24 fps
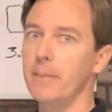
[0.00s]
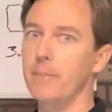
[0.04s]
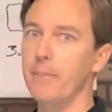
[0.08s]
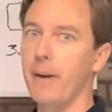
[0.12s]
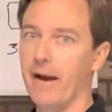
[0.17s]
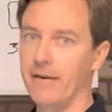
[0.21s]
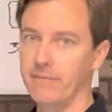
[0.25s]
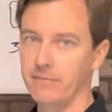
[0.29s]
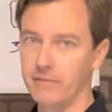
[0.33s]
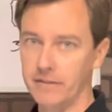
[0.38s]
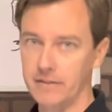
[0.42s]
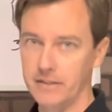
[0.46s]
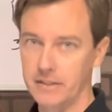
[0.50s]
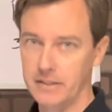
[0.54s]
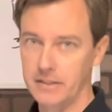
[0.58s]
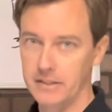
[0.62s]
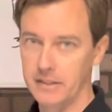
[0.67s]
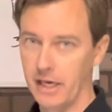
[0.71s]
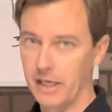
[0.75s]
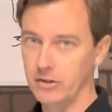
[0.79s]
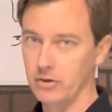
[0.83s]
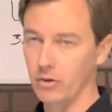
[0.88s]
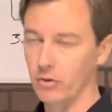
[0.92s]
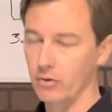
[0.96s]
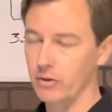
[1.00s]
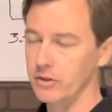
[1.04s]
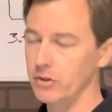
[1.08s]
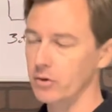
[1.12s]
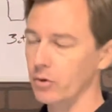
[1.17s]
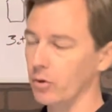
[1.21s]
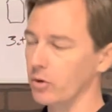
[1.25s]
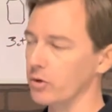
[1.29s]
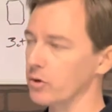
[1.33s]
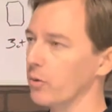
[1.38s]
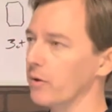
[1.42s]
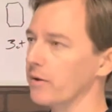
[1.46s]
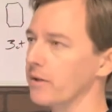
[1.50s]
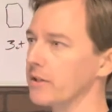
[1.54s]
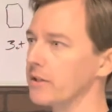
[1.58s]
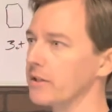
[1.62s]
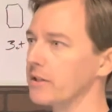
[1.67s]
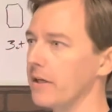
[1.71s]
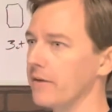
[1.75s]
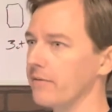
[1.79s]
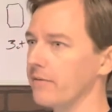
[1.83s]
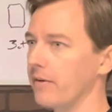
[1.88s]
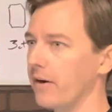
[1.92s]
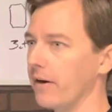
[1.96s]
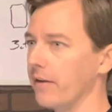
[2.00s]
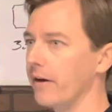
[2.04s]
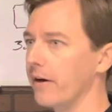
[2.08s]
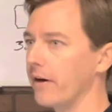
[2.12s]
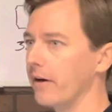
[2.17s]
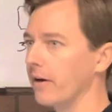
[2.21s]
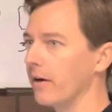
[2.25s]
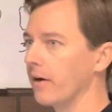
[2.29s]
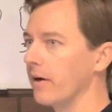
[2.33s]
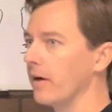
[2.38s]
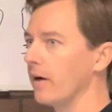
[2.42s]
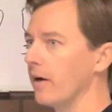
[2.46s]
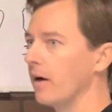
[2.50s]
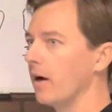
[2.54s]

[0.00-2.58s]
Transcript: pamphlets inside jewelry stores with this stuff on there.